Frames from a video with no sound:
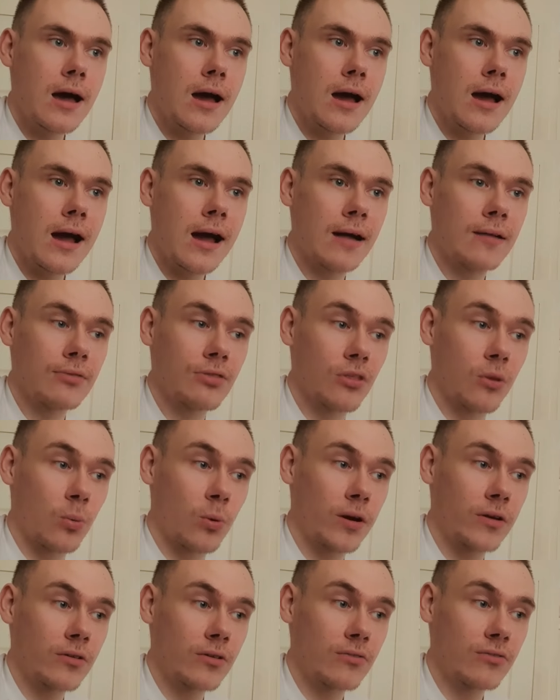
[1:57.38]
And the
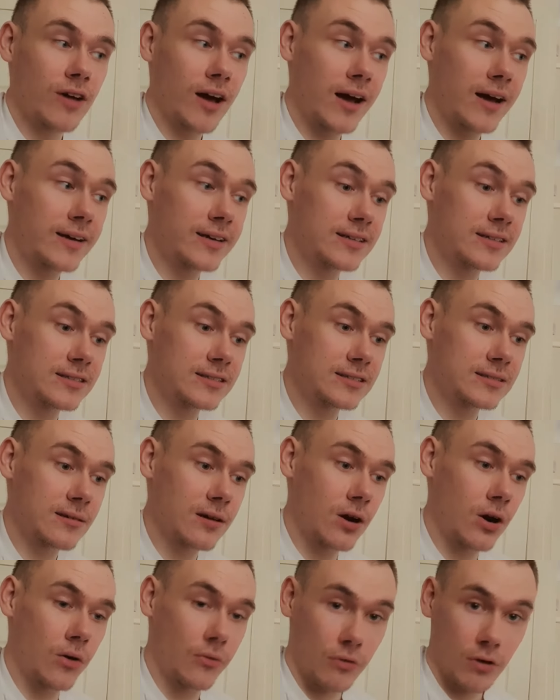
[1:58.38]
winner of that is
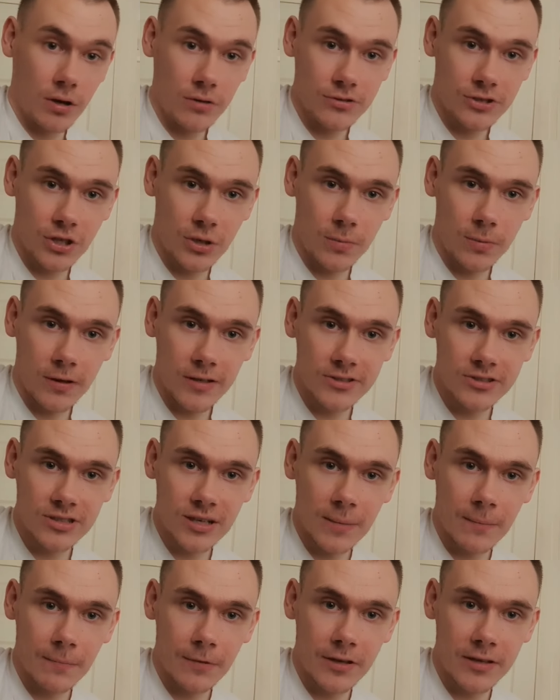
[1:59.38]
overall Super League
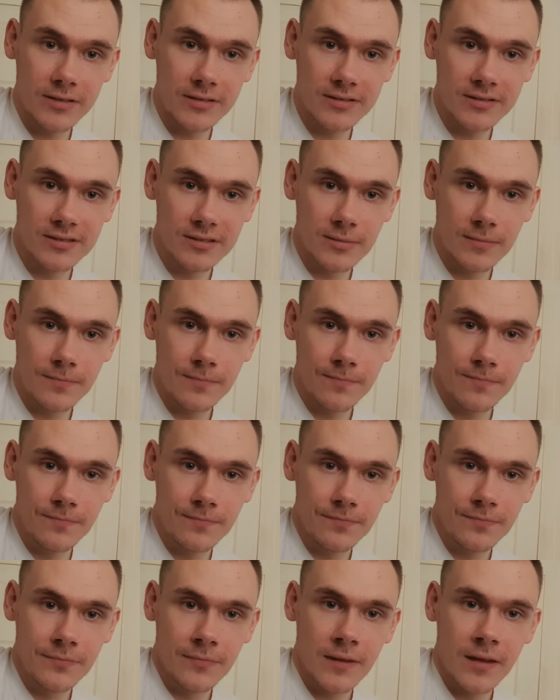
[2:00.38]
champions
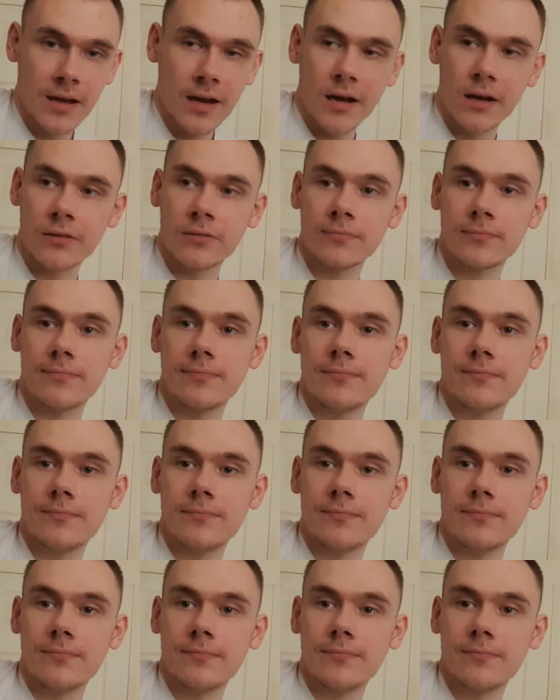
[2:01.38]
and